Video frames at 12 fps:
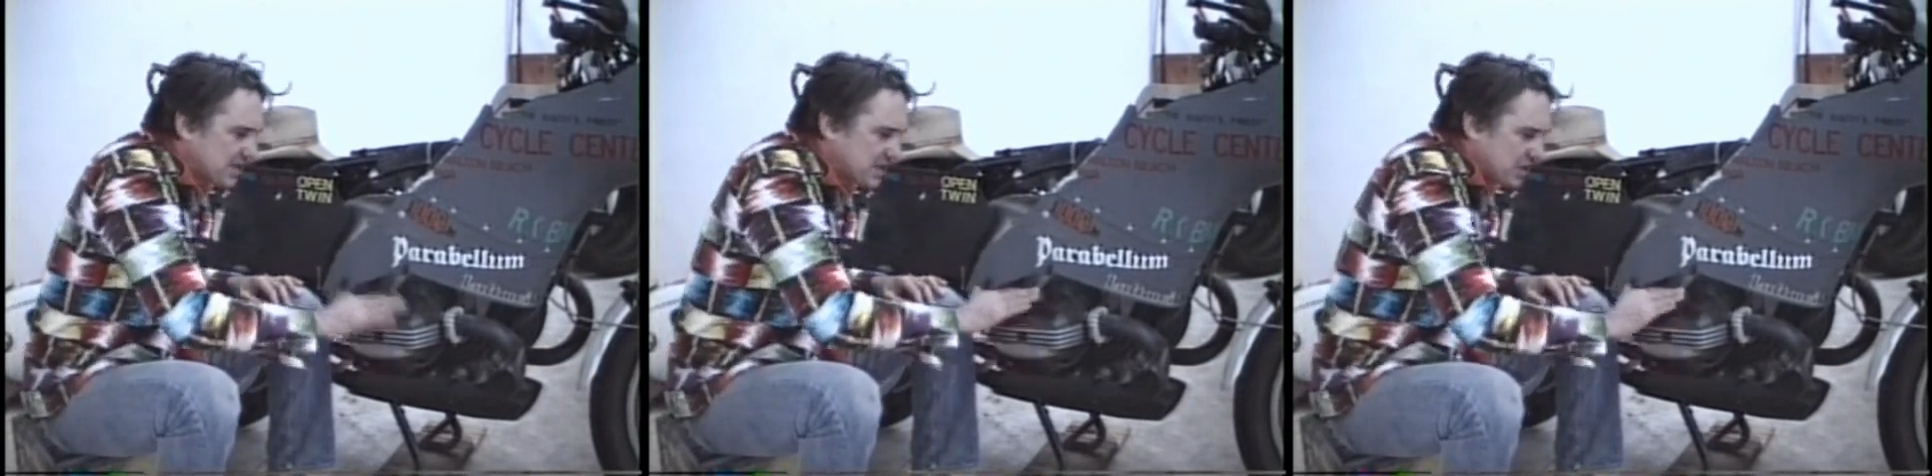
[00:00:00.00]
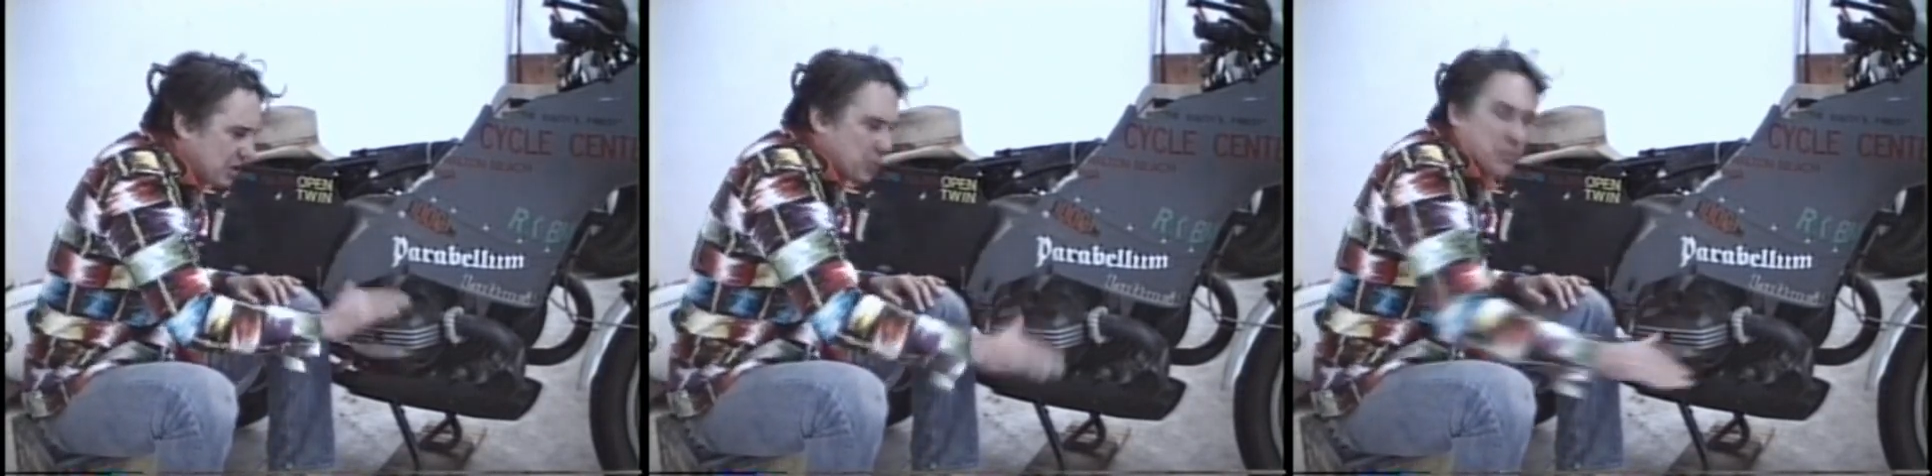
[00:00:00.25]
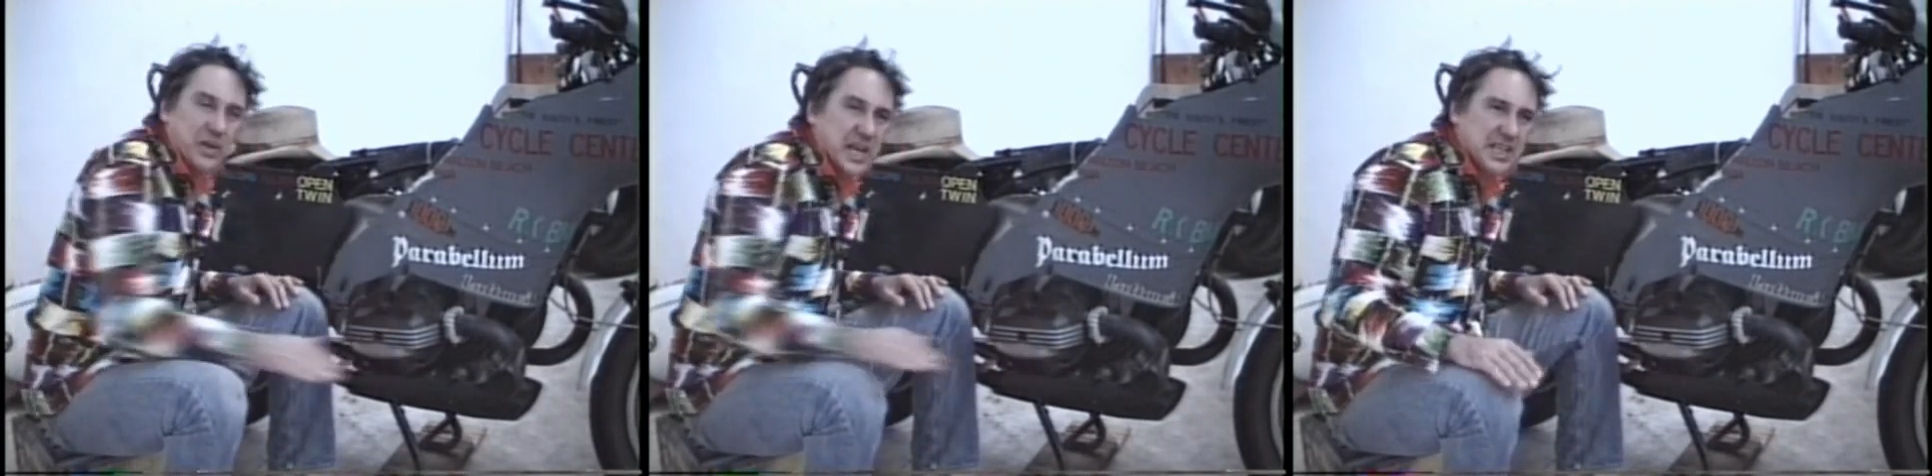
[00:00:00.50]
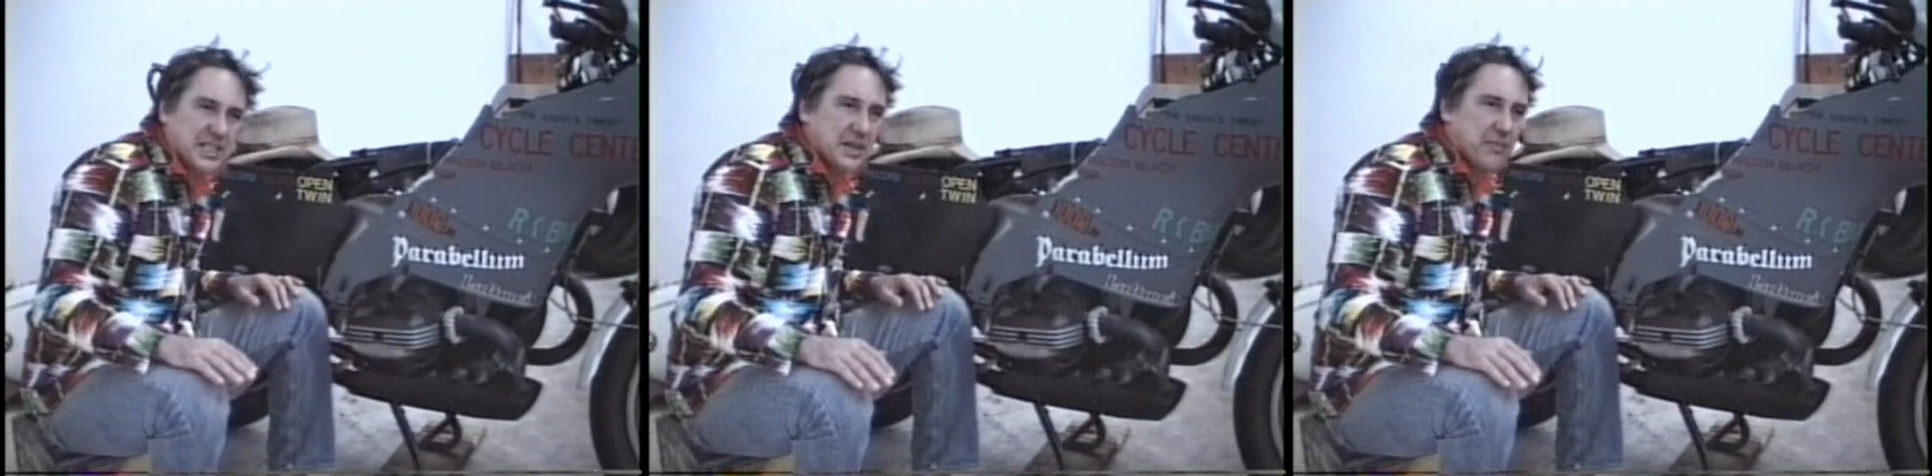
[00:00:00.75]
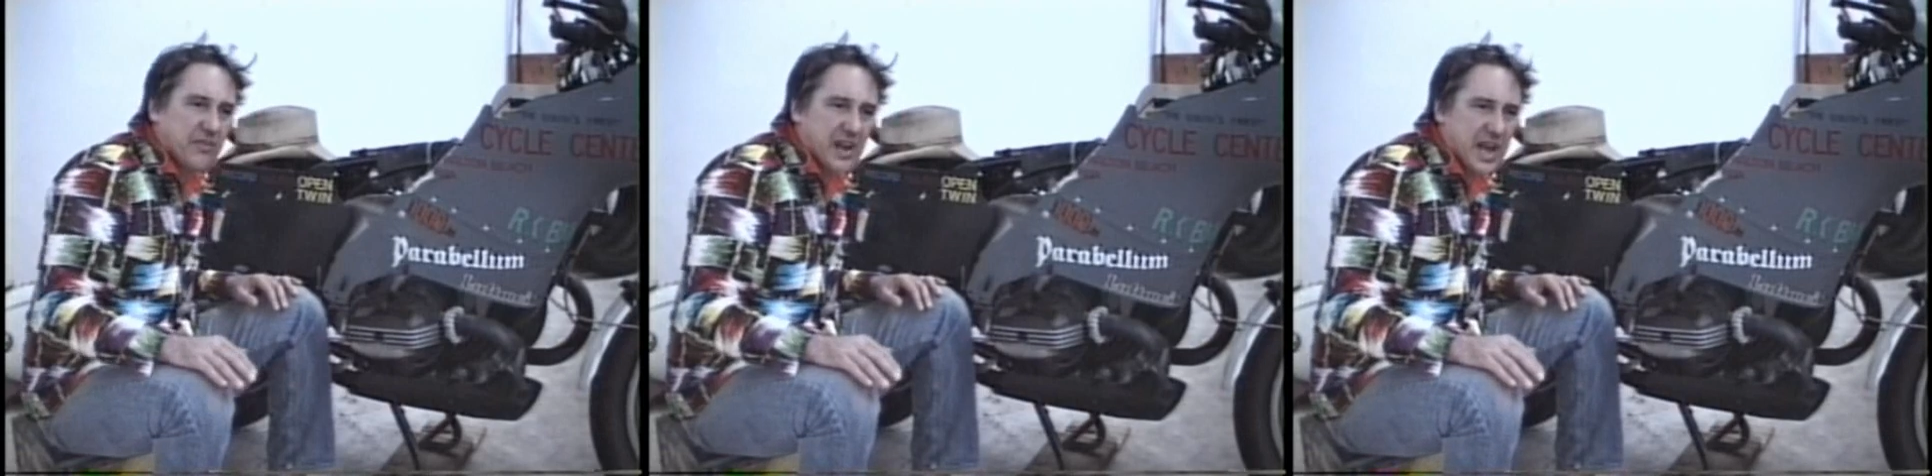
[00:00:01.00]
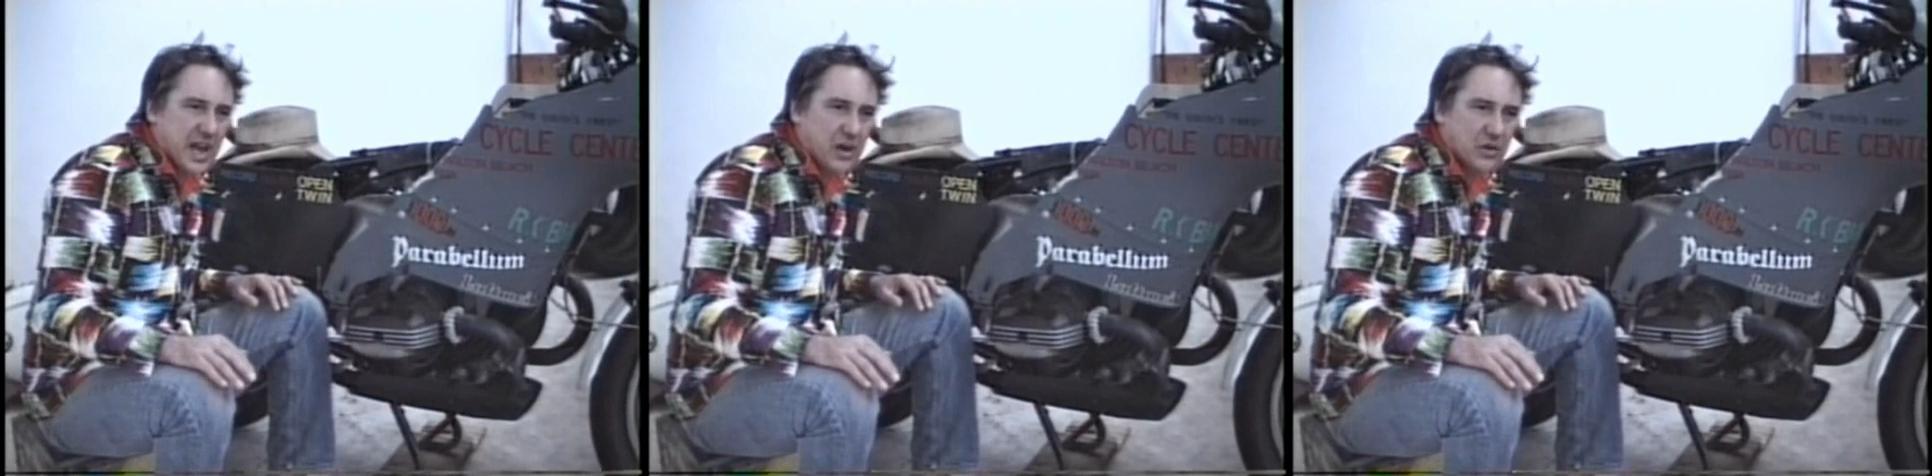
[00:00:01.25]
to lubricate them
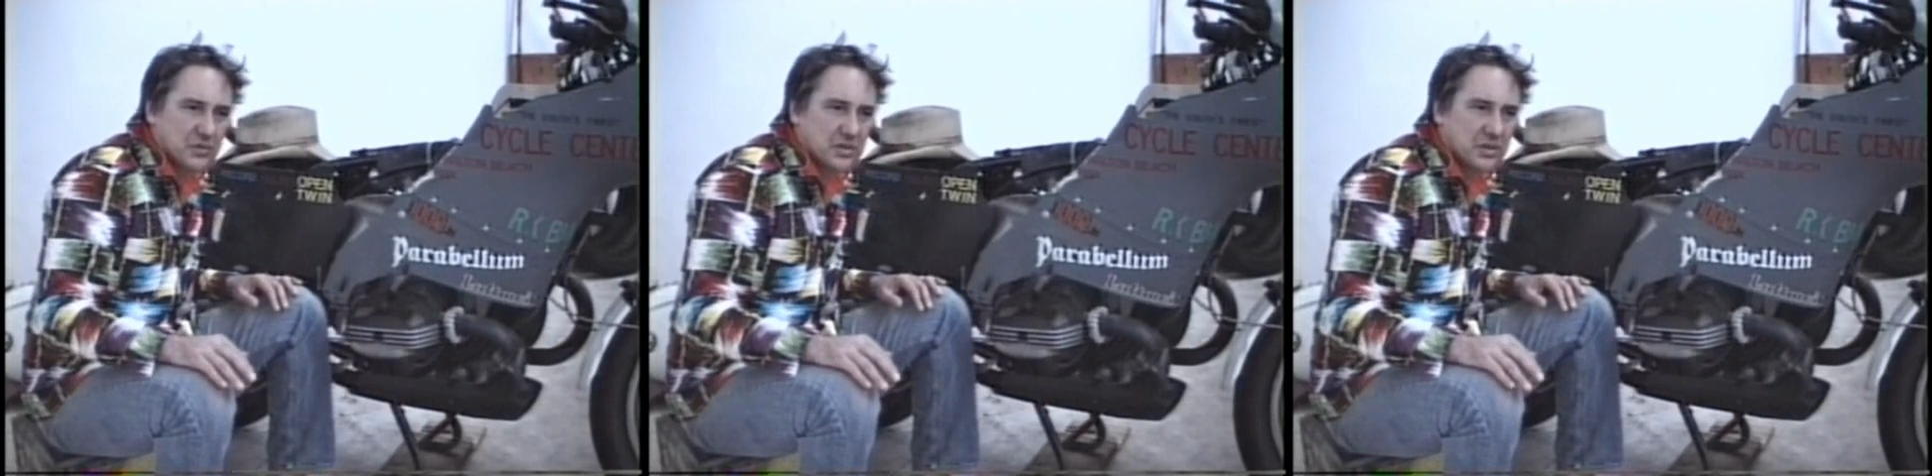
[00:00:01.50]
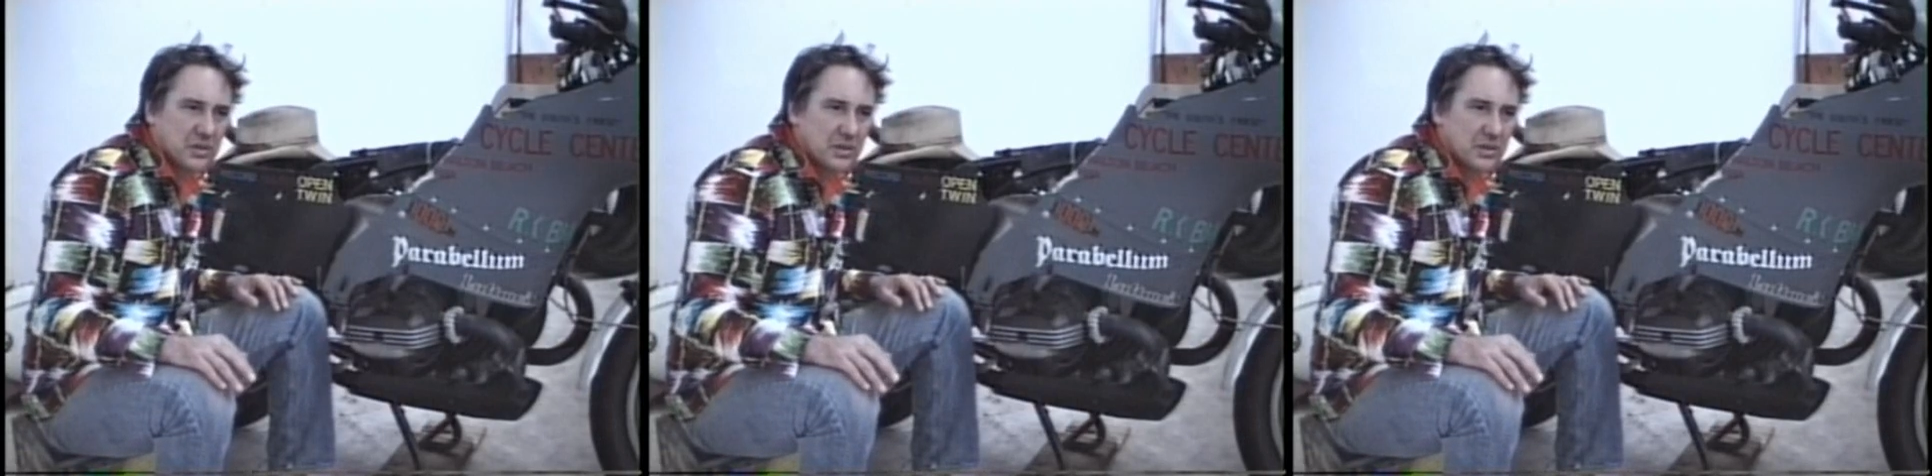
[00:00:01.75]
valves.